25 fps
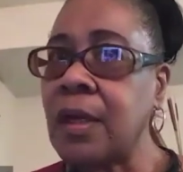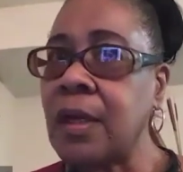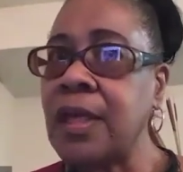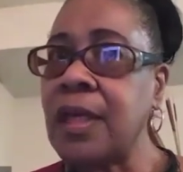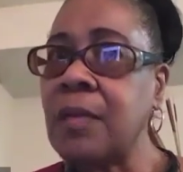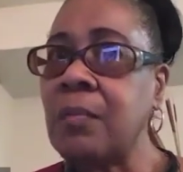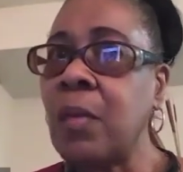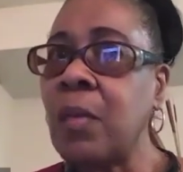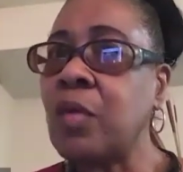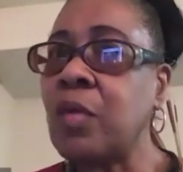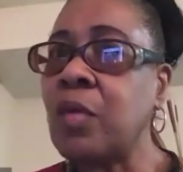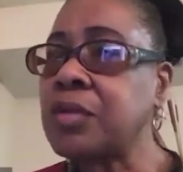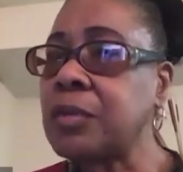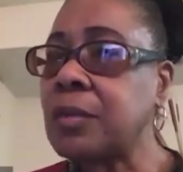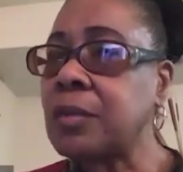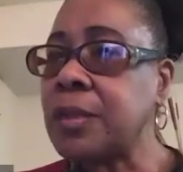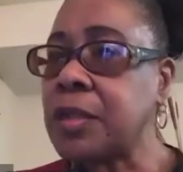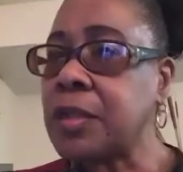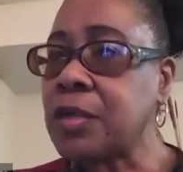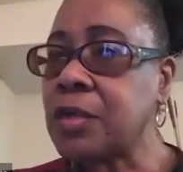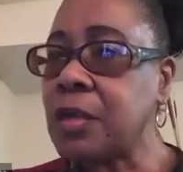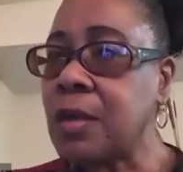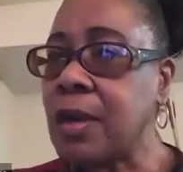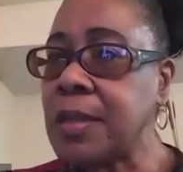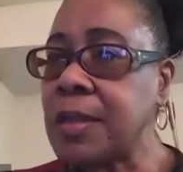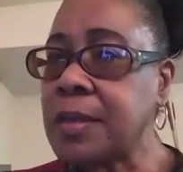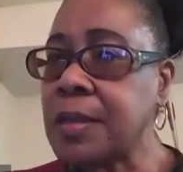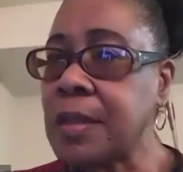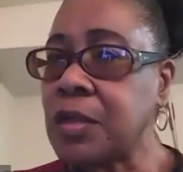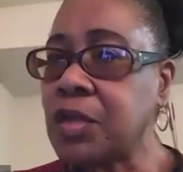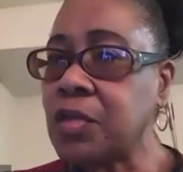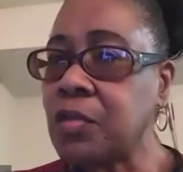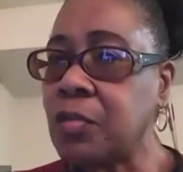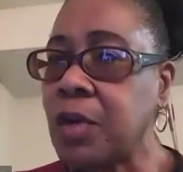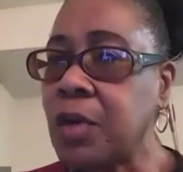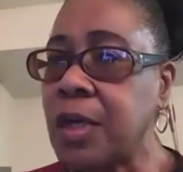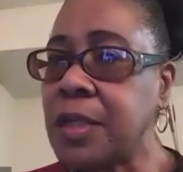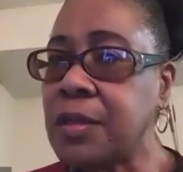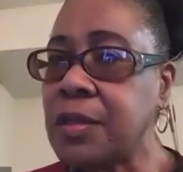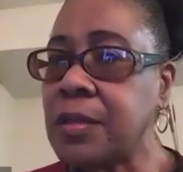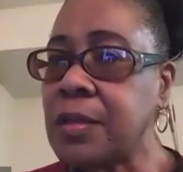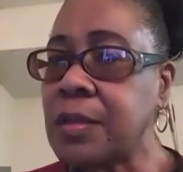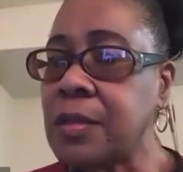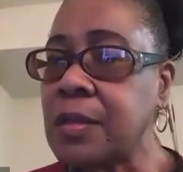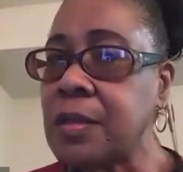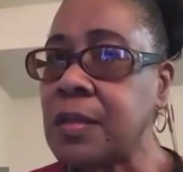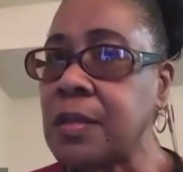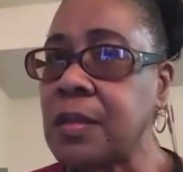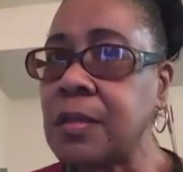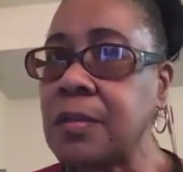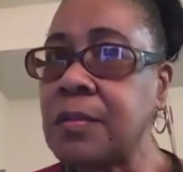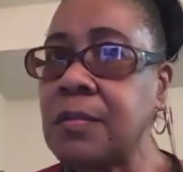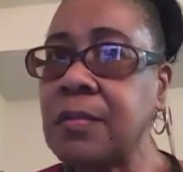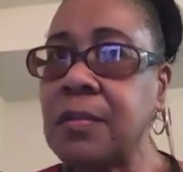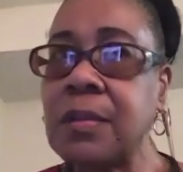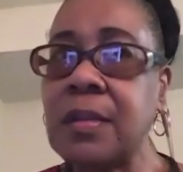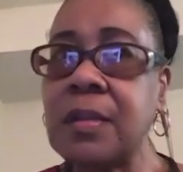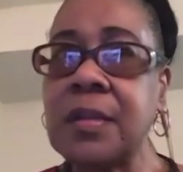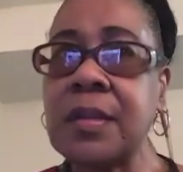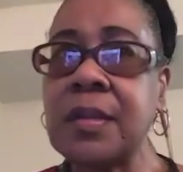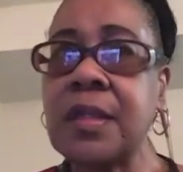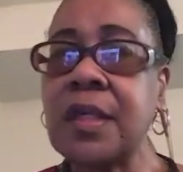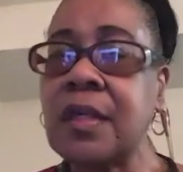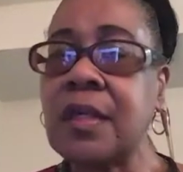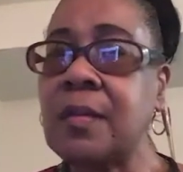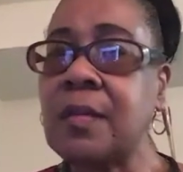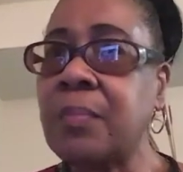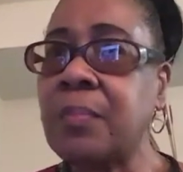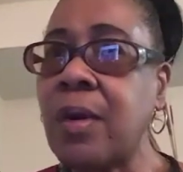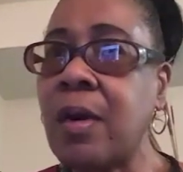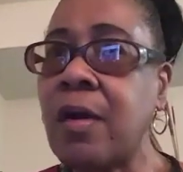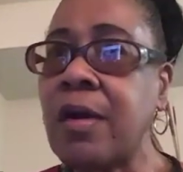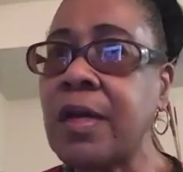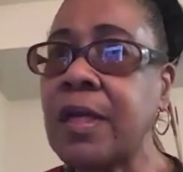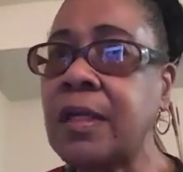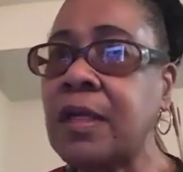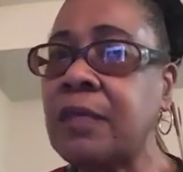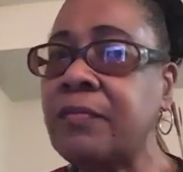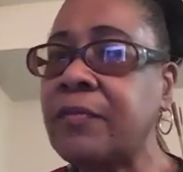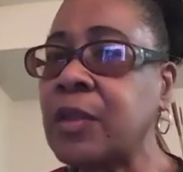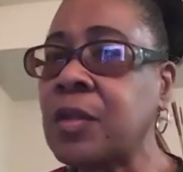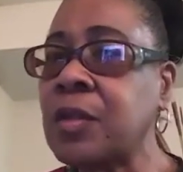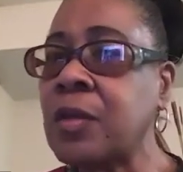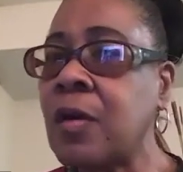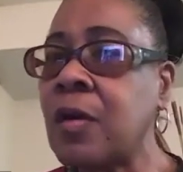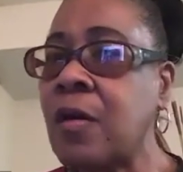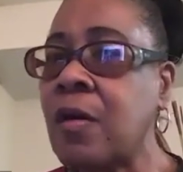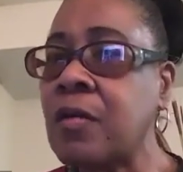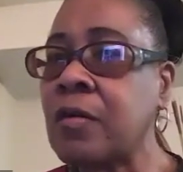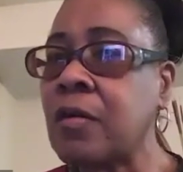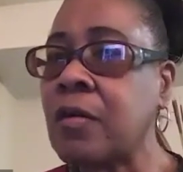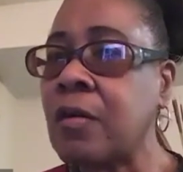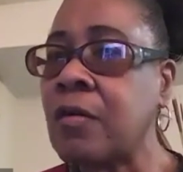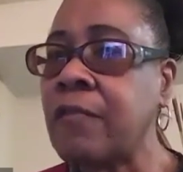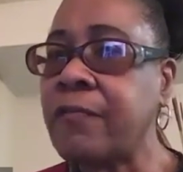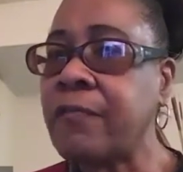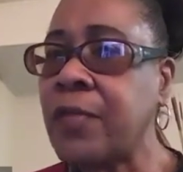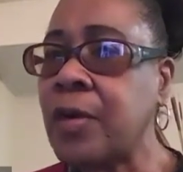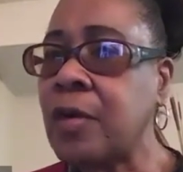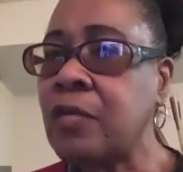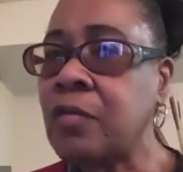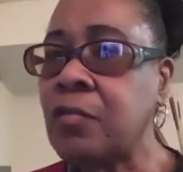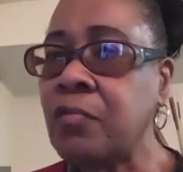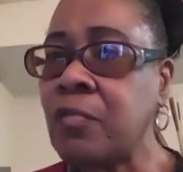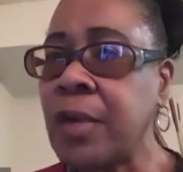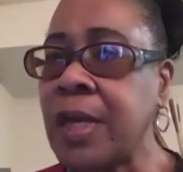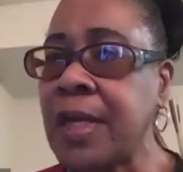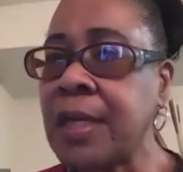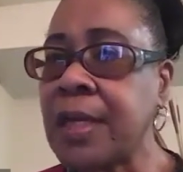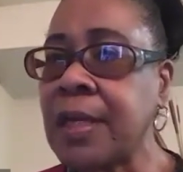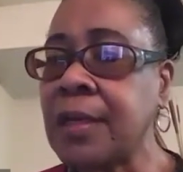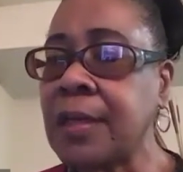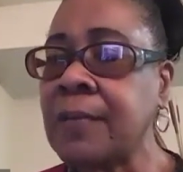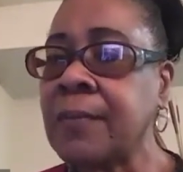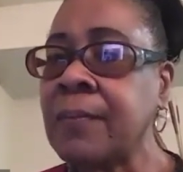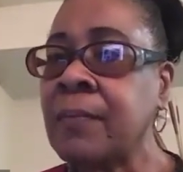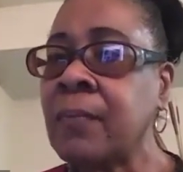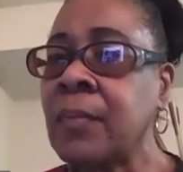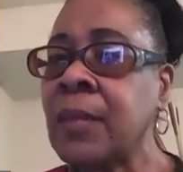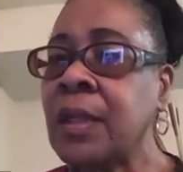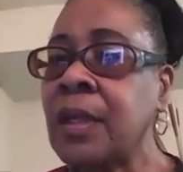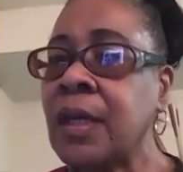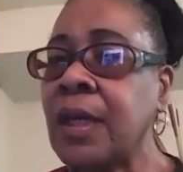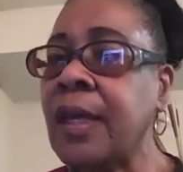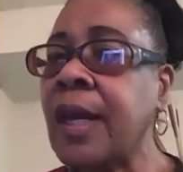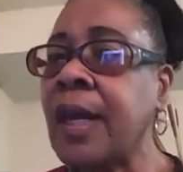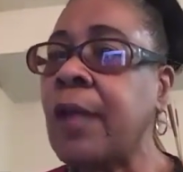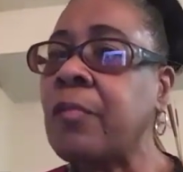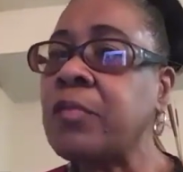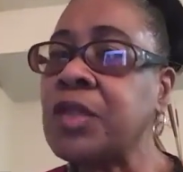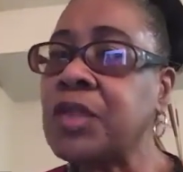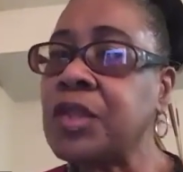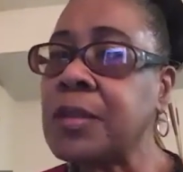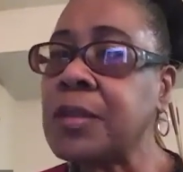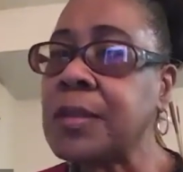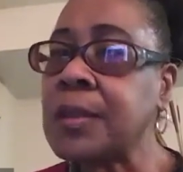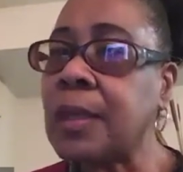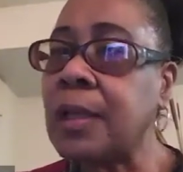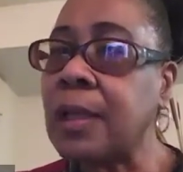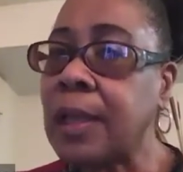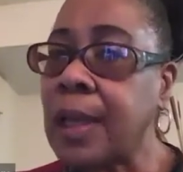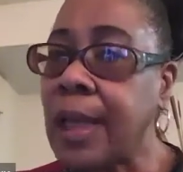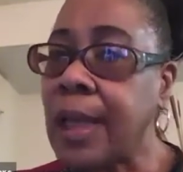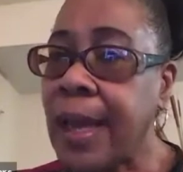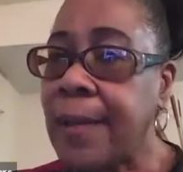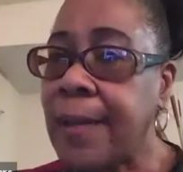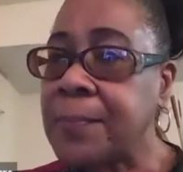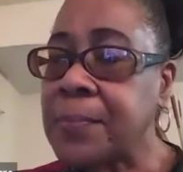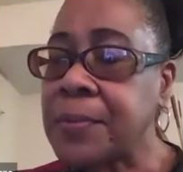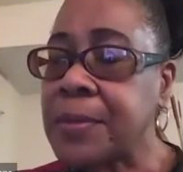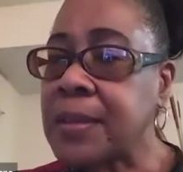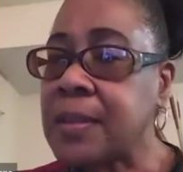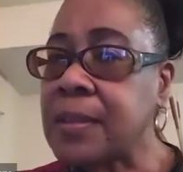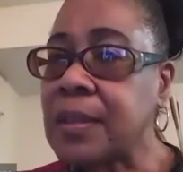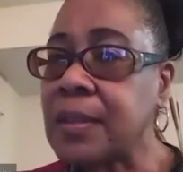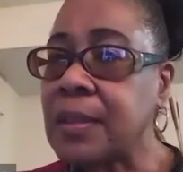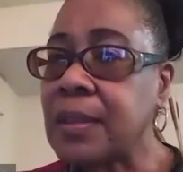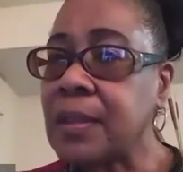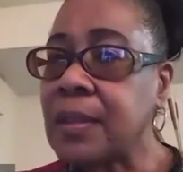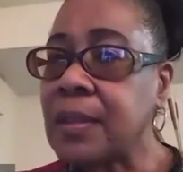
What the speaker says: emotionally charged situations, the sudden barking of a dog or a phone ringing, and I would just collapse.